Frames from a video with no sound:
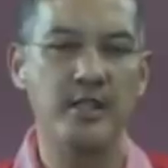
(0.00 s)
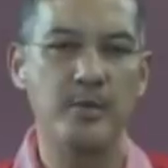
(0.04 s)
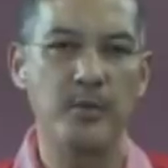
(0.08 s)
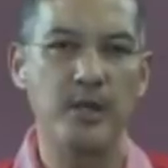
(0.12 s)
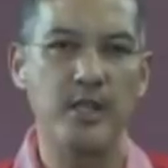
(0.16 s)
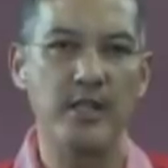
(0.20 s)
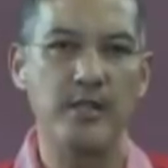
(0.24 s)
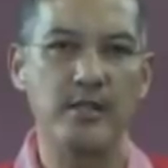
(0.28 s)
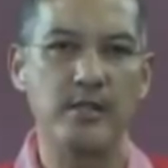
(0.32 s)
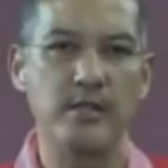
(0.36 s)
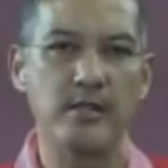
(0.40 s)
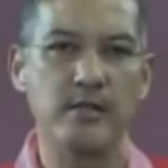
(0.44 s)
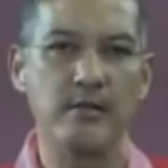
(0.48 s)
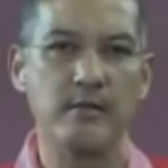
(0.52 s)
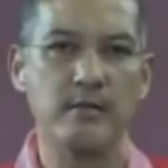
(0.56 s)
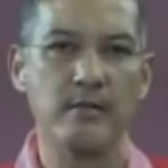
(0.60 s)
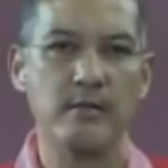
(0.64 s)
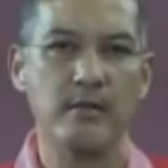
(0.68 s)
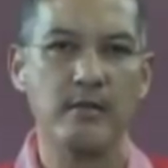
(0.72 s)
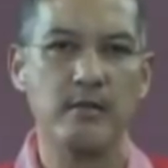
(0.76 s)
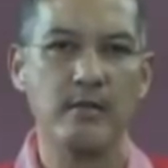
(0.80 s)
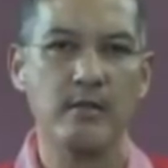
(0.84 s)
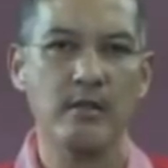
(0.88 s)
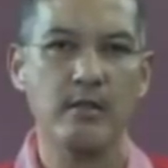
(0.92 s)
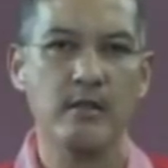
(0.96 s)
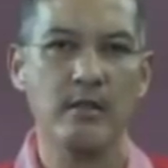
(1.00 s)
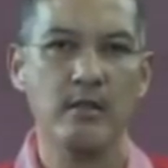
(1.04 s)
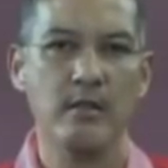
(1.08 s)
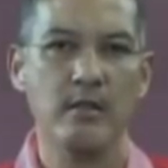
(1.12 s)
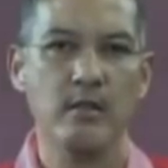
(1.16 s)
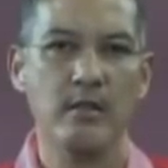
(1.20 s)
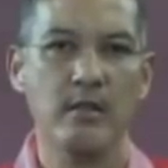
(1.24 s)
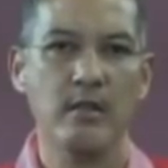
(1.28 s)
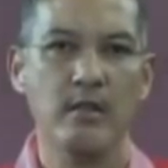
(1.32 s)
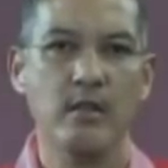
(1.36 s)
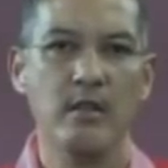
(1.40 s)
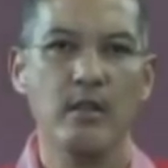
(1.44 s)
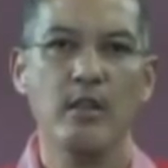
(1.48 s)
space.
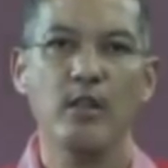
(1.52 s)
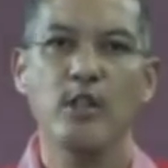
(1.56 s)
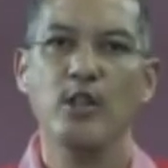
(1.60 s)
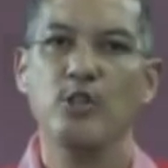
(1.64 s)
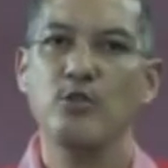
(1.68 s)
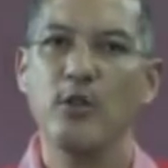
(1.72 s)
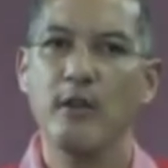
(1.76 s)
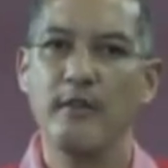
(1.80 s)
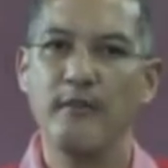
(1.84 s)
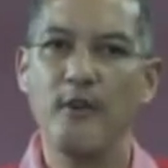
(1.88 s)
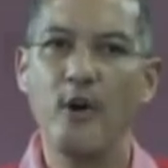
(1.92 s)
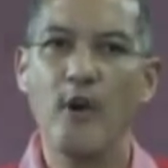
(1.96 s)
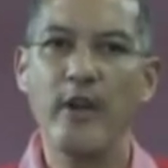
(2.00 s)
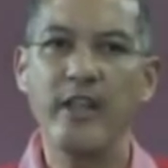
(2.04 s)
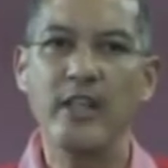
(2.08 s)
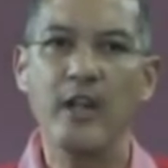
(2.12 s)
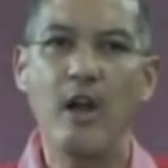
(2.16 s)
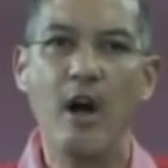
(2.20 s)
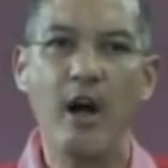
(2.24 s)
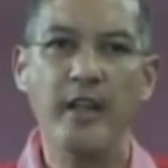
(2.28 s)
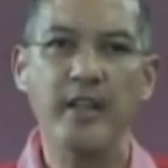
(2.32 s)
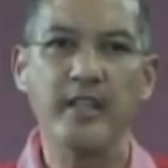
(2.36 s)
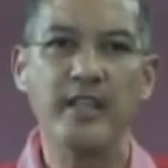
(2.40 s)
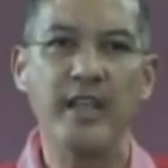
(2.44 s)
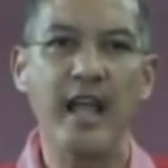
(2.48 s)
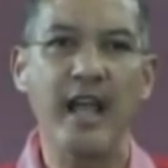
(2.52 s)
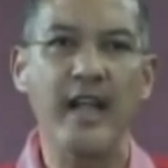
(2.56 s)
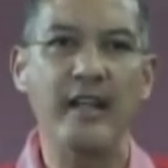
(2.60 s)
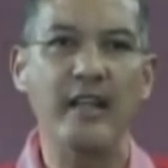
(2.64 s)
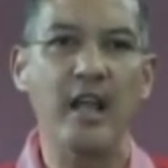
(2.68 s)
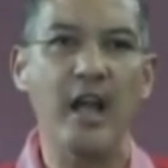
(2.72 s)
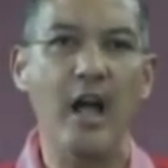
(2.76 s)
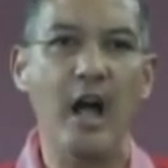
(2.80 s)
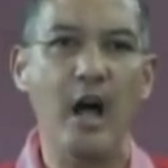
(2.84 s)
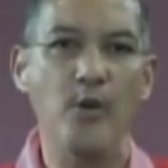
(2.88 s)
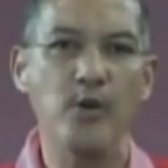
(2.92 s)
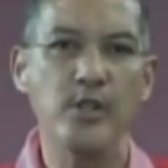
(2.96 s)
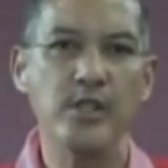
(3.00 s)
To avoid contact
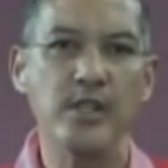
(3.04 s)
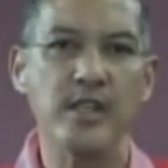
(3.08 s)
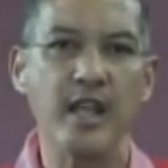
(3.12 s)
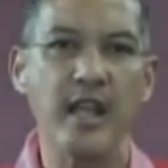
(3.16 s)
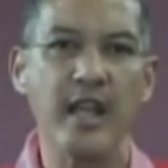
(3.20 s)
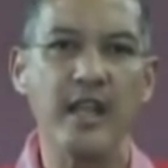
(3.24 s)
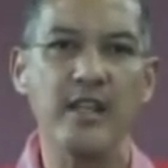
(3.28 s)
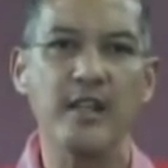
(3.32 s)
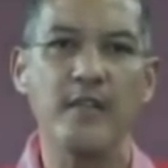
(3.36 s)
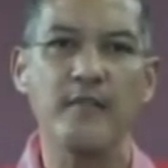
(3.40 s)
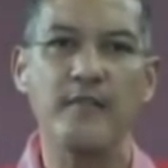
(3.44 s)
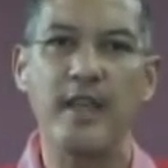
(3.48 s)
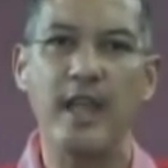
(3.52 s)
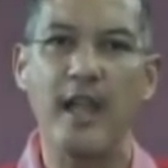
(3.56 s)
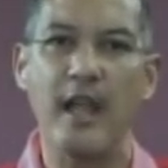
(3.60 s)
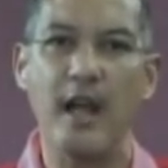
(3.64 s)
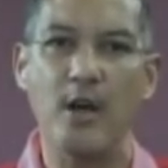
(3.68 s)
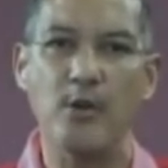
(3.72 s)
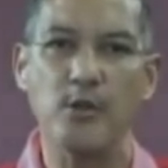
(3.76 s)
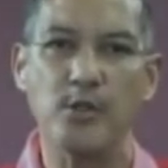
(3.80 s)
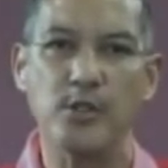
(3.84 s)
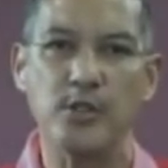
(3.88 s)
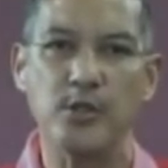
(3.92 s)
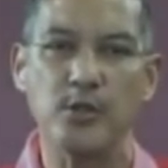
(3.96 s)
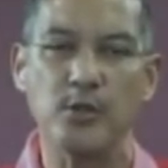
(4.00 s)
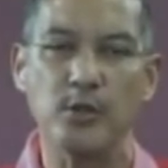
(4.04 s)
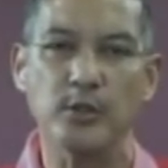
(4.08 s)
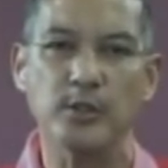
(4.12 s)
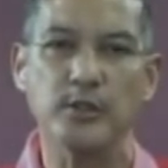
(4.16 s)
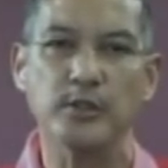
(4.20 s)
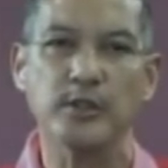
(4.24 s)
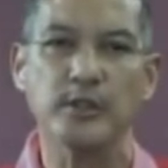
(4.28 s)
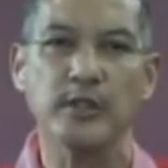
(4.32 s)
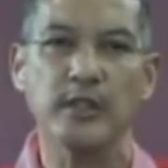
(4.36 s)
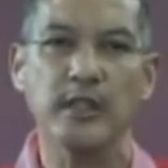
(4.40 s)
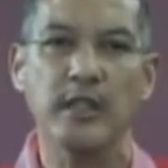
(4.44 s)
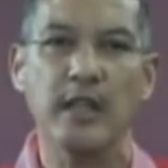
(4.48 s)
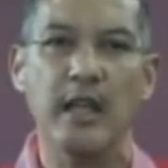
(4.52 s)
outside of their
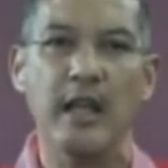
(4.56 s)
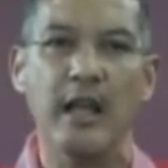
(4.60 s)
households,